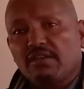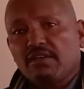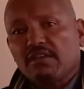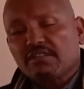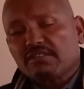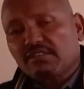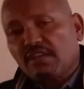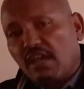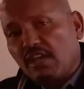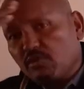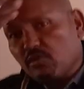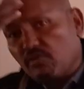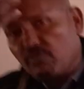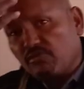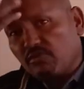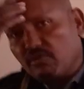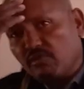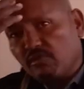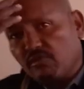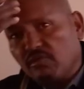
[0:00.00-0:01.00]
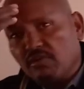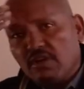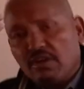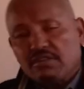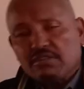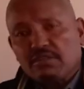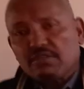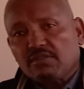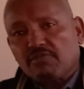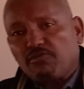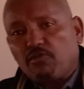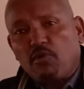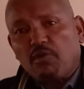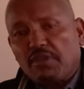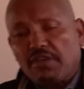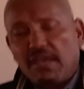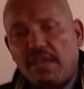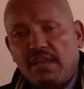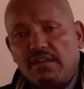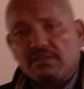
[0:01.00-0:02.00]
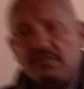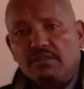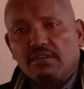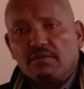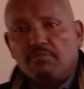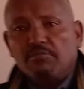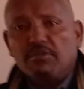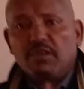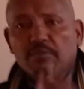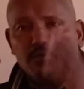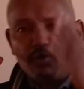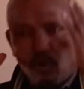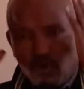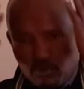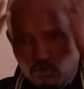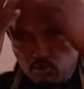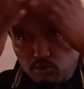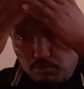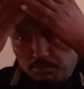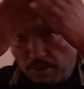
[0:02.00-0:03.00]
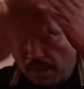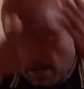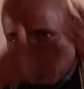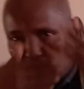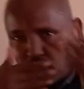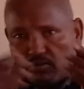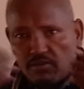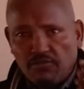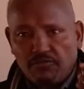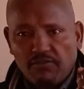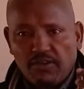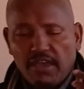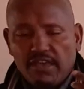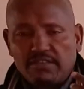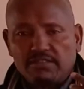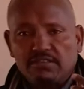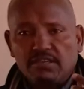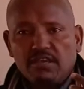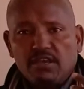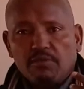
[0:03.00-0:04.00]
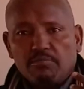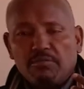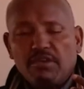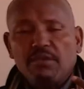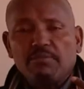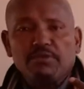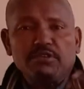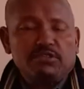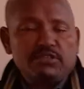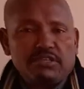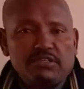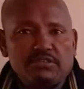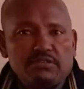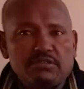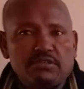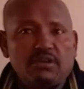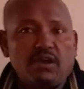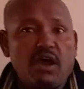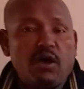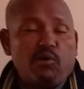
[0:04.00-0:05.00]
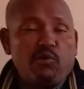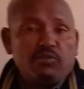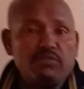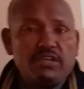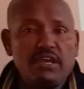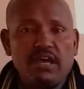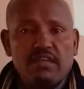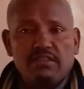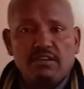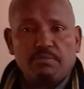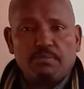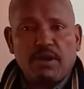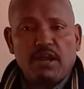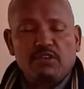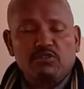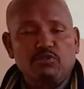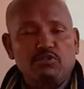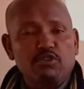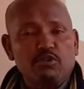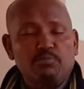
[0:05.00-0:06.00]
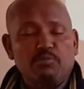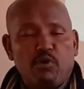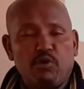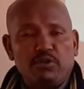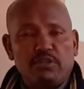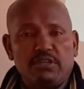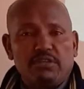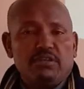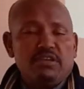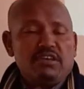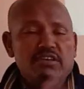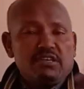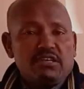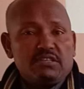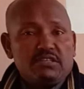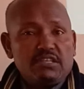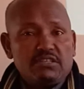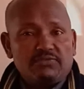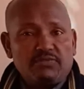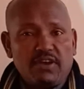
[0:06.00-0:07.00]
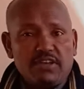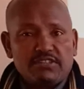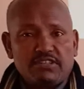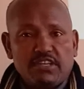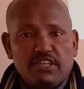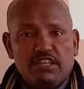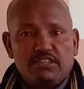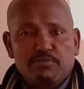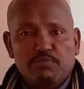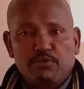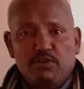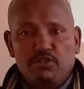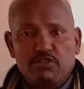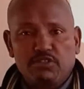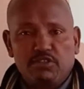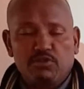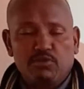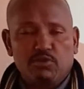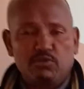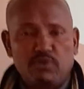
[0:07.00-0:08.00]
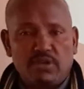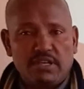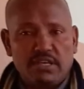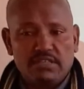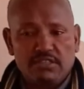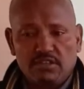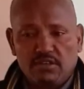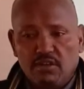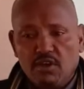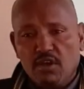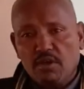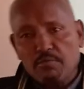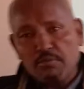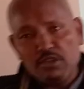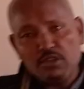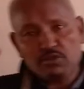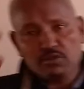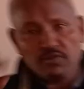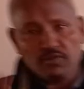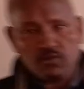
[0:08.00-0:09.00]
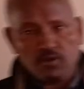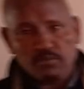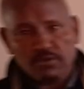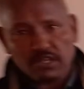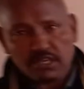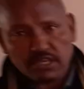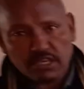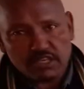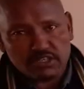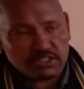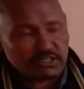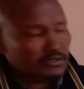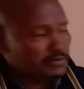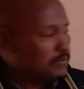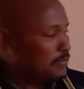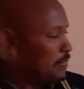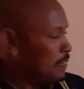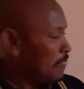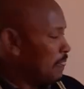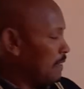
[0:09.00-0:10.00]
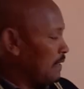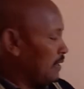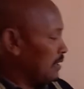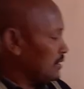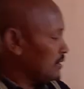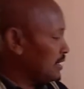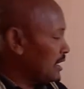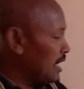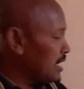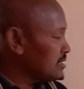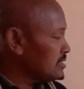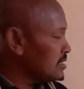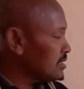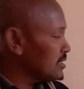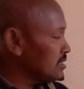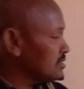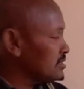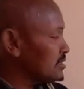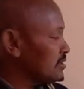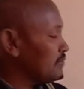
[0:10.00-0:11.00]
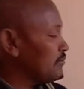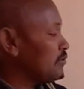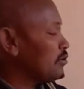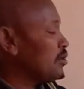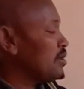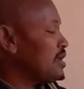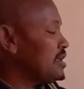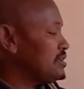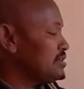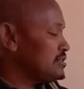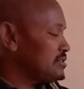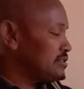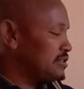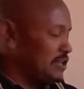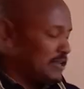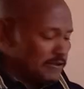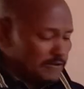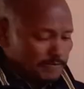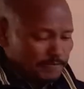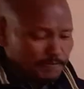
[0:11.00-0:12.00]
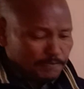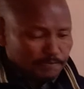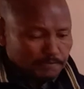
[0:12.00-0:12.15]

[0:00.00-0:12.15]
sign of forehead, maybe on your part of the face, maybe just on the other parts of your body. This is facial expression is also another means of communication. The other is fluency.